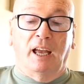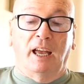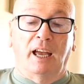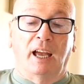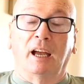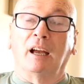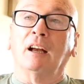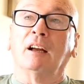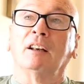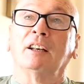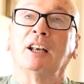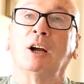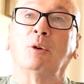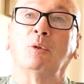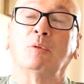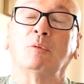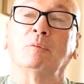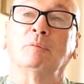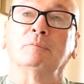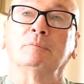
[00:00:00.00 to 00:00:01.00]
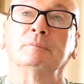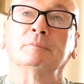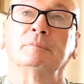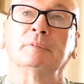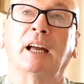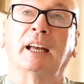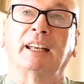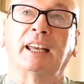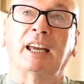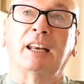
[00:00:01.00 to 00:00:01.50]
Uh, now,
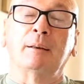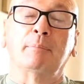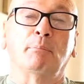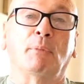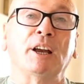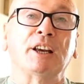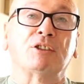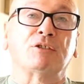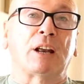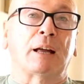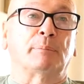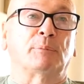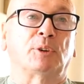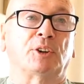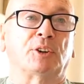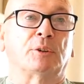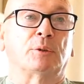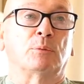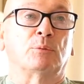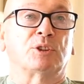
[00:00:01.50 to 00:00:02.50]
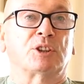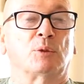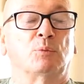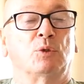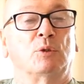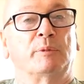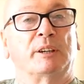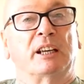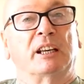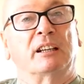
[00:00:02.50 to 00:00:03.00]
again, my grandmother was a
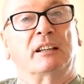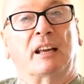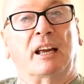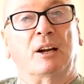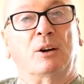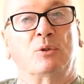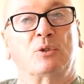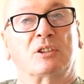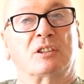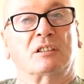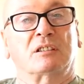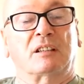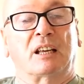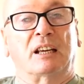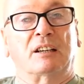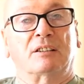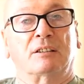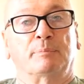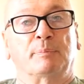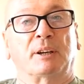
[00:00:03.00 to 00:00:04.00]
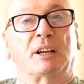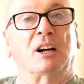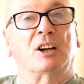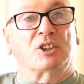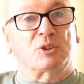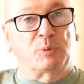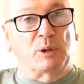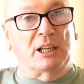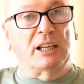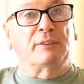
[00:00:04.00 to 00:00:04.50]
woman in the house that,
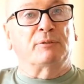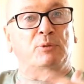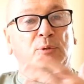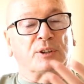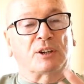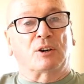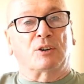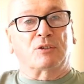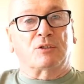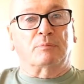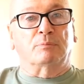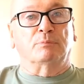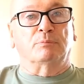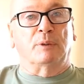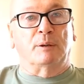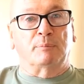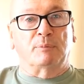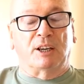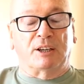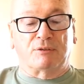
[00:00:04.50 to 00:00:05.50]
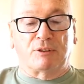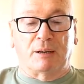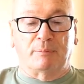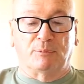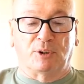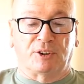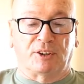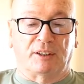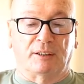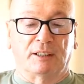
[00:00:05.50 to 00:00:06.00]
because we lived with, our, with my
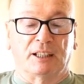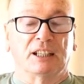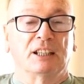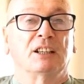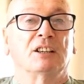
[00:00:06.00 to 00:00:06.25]
grandmother,